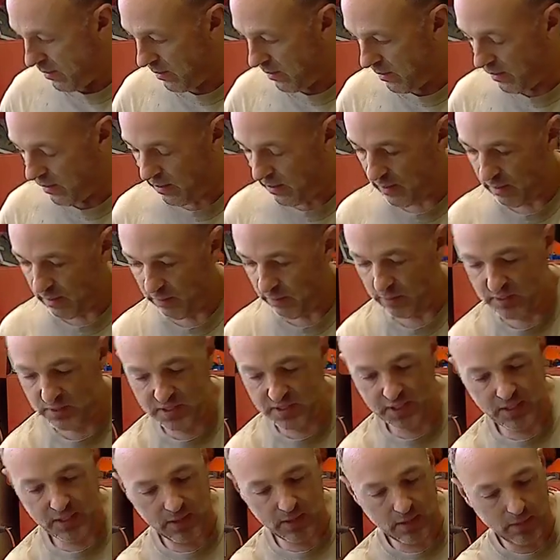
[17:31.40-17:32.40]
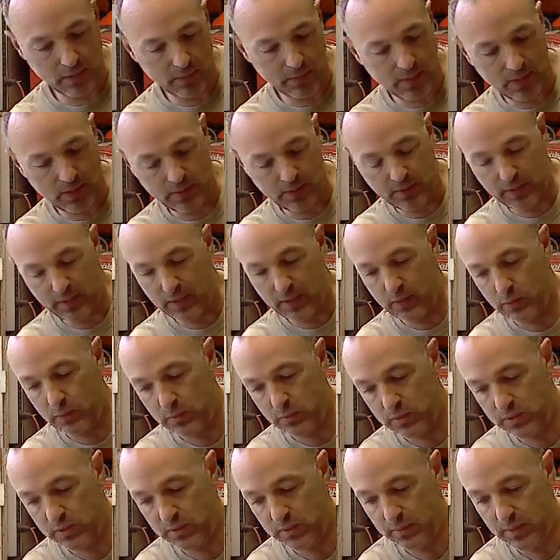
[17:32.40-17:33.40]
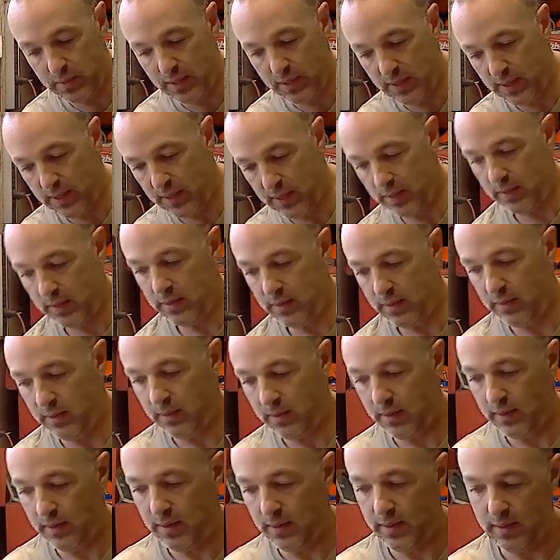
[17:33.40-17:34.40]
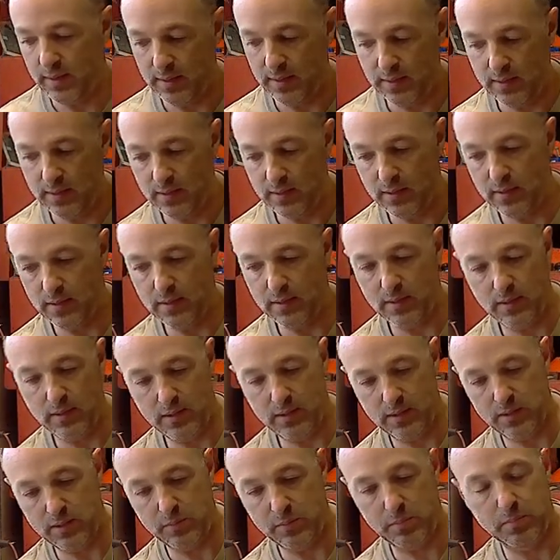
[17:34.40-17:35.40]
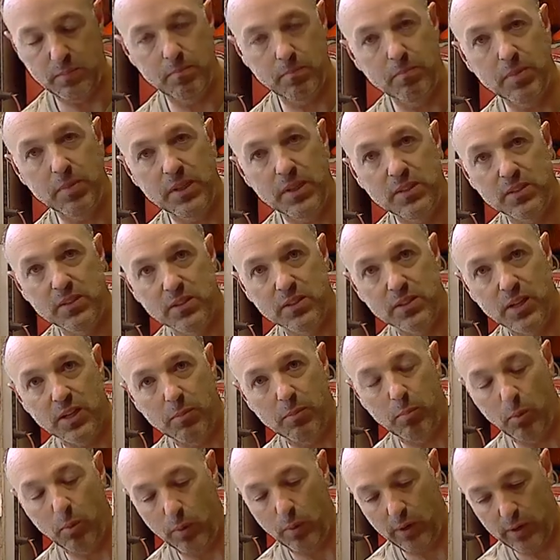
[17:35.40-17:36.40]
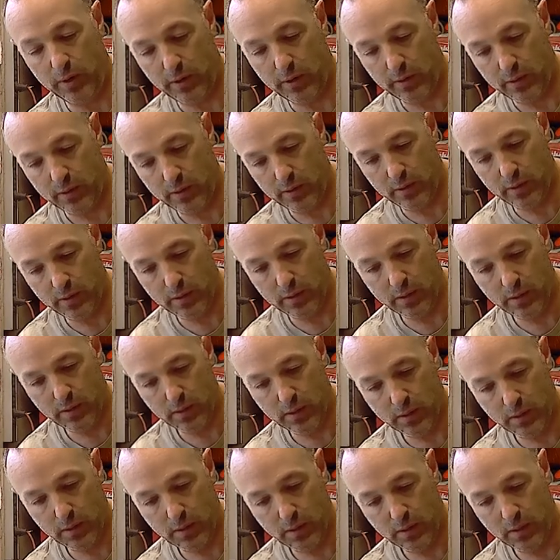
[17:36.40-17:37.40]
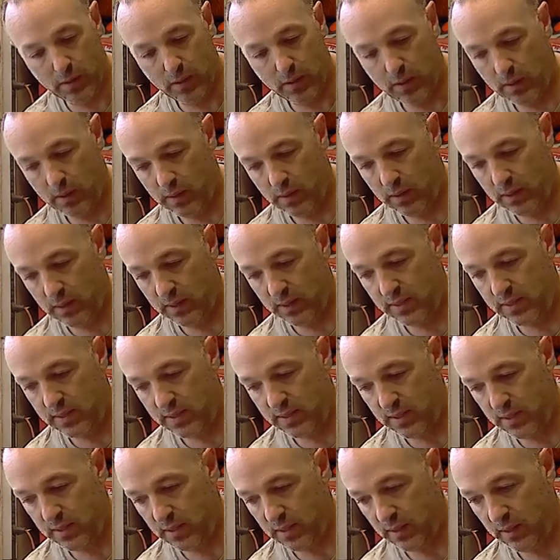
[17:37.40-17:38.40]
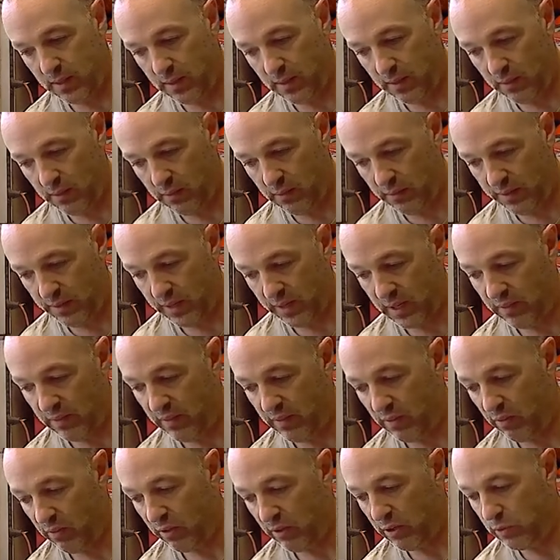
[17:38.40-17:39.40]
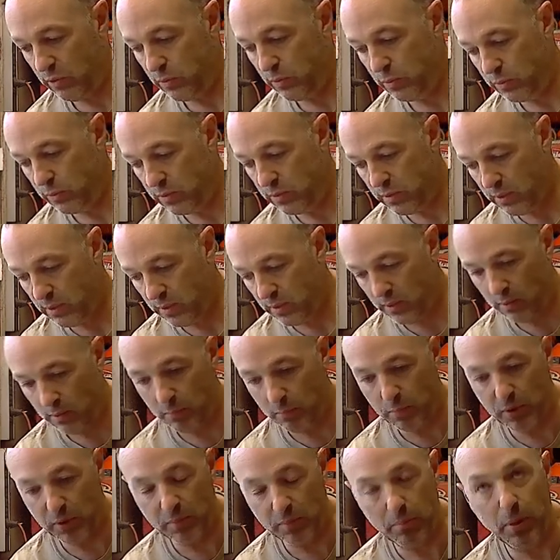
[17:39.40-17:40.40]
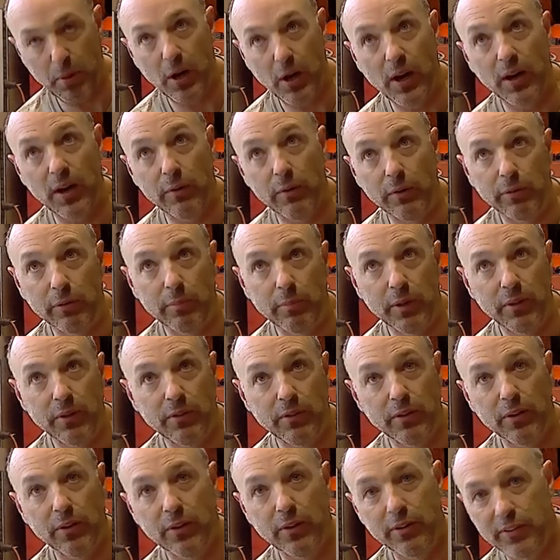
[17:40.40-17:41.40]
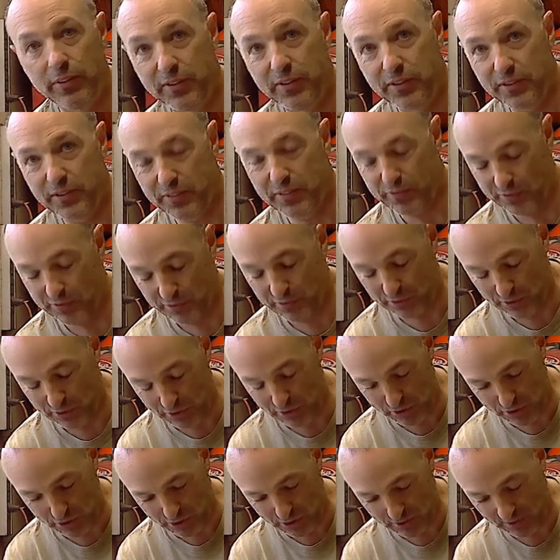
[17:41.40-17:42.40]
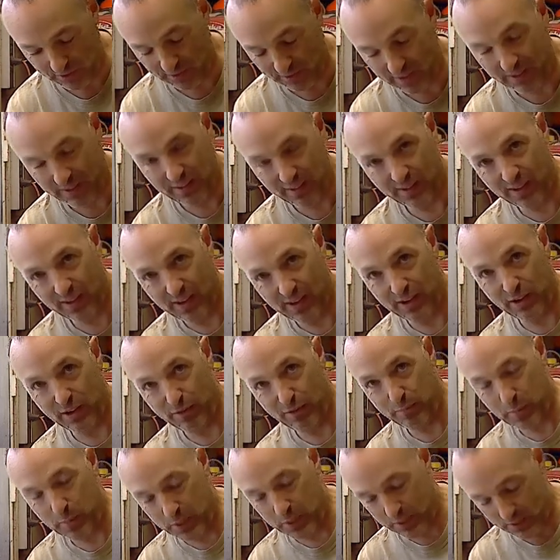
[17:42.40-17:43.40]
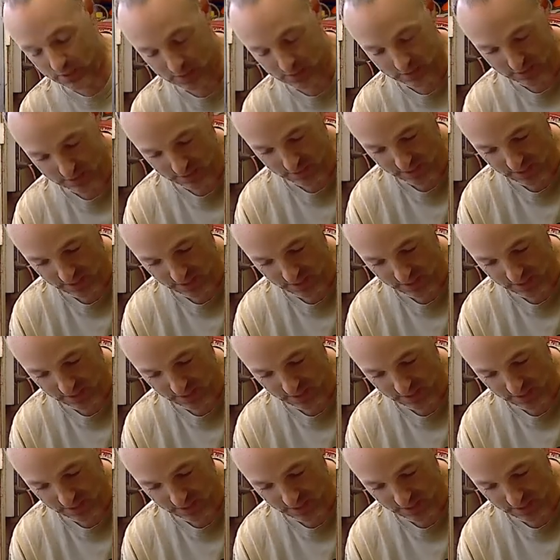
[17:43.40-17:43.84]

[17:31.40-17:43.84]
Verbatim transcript: I went digging around in the house, see what I had, and I had this piece of Tupperware that uh, I don't think I've ever used. I don't bring pie with me to, for lunch. I had enough pies.